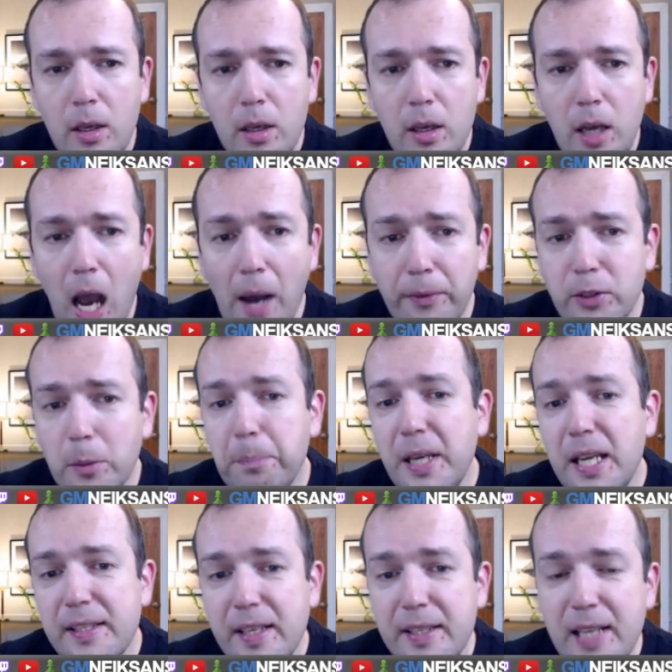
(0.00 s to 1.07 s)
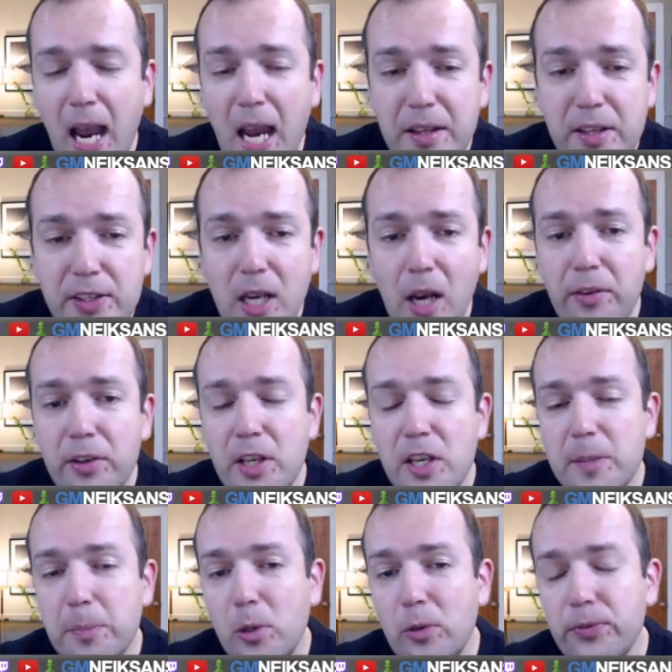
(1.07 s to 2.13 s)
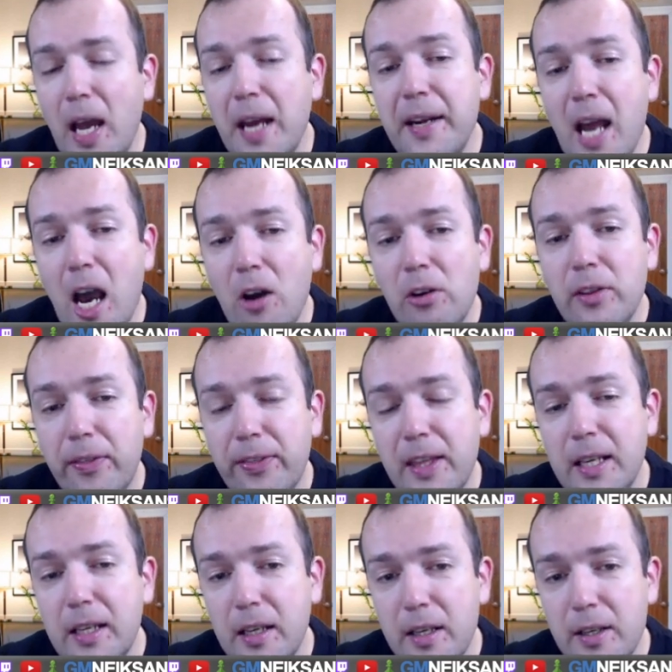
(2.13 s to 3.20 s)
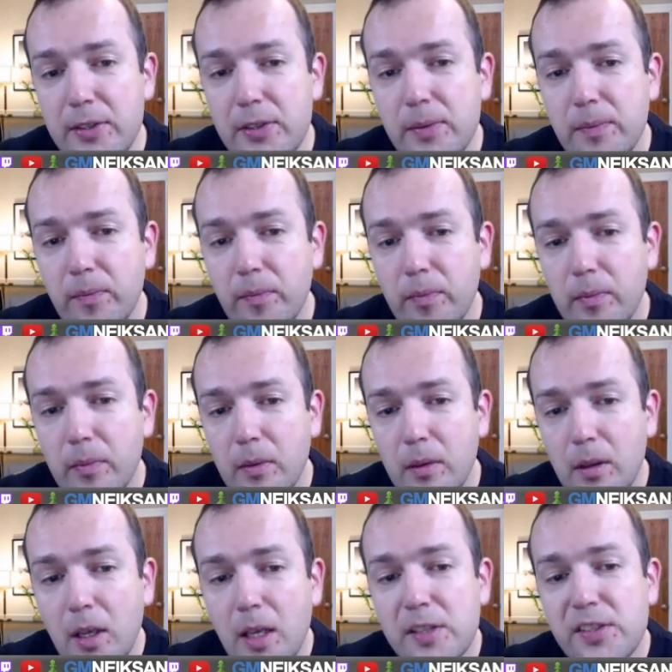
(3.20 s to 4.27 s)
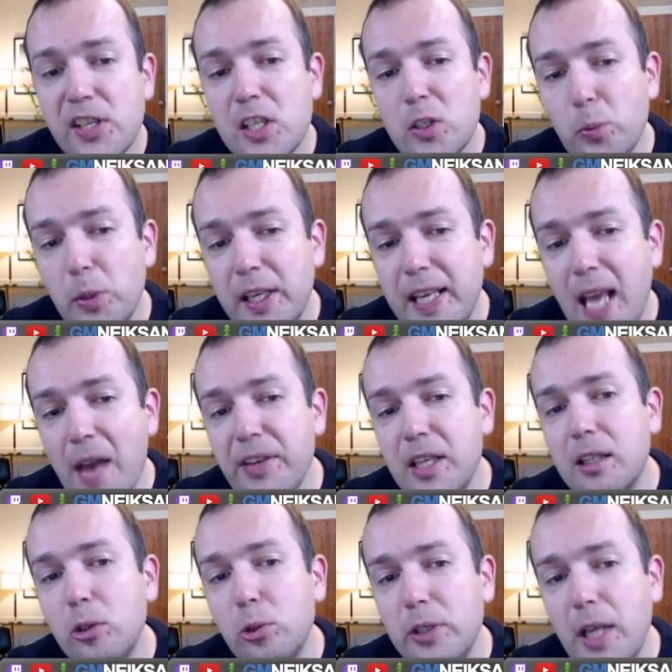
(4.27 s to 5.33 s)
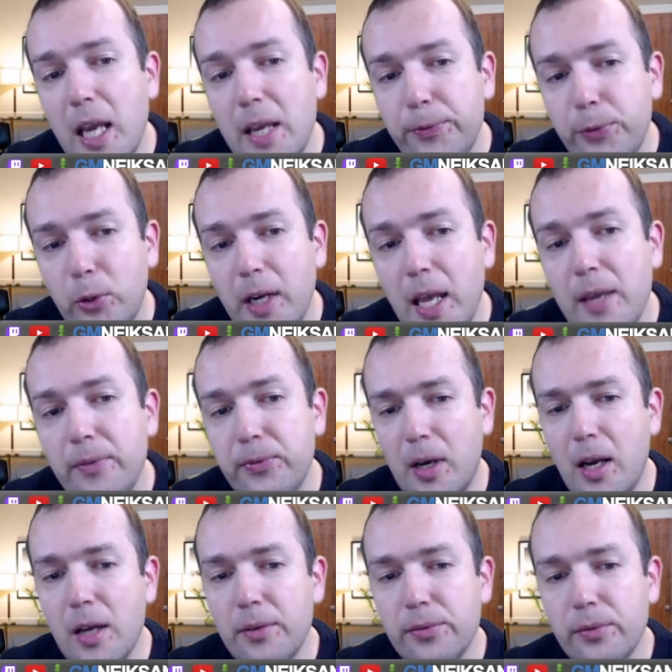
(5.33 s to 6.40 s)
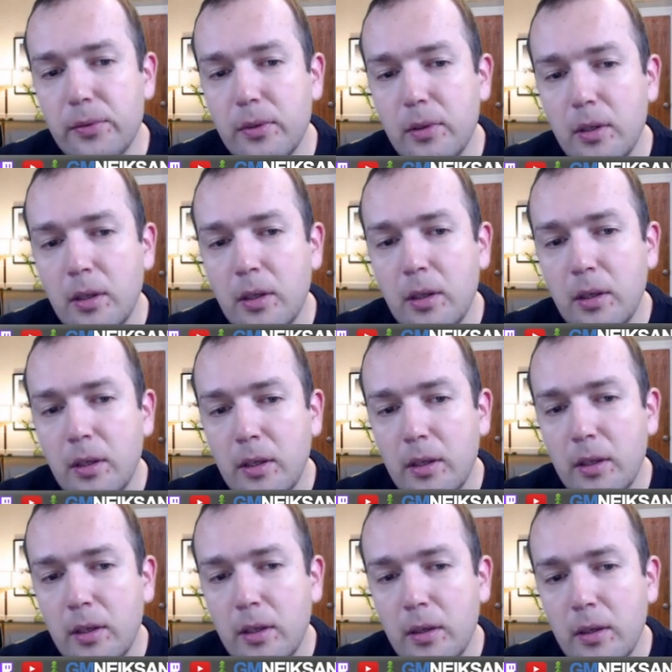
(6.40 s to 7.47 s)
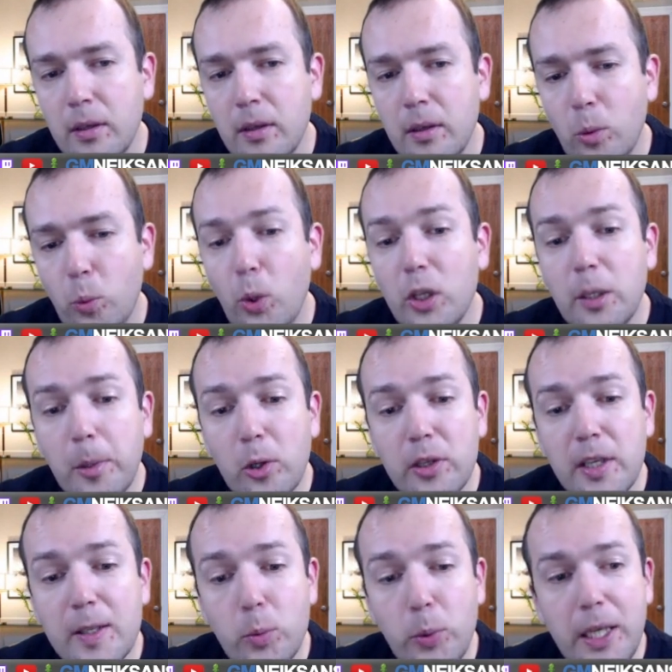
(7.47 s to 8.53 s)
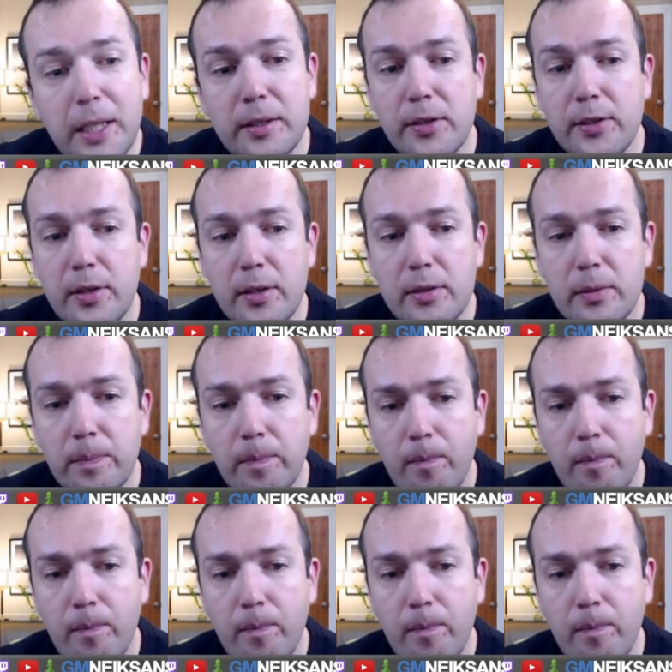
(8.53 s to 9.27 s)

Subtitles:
After b6, I discovered this move. And now the thing is, since we have included a4, a5, what about these weaknesses?